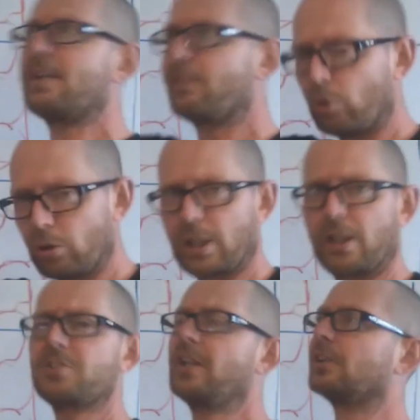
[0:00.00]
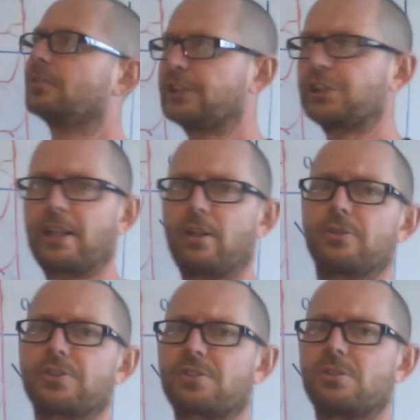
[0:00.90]
naval artillery
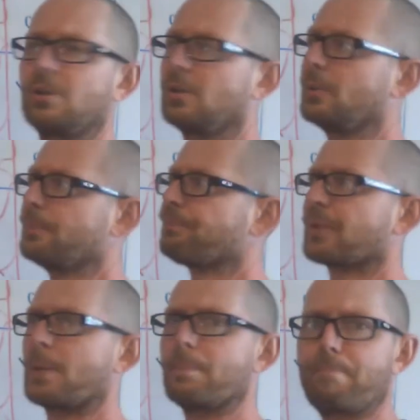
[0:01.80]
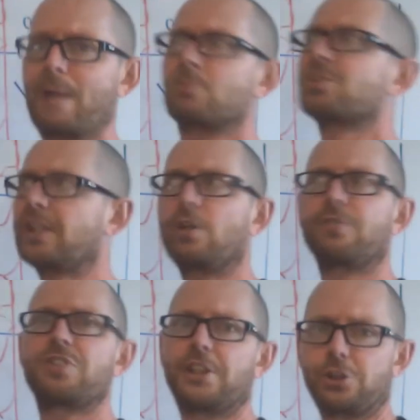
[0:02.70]
shells
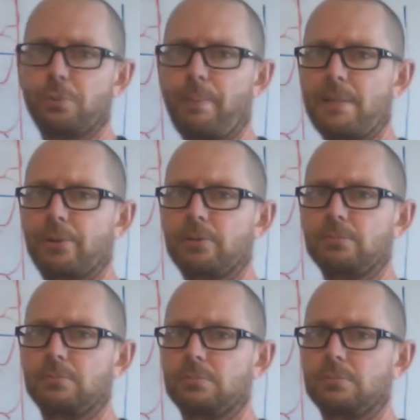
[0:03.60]
bouncing off tissue paper.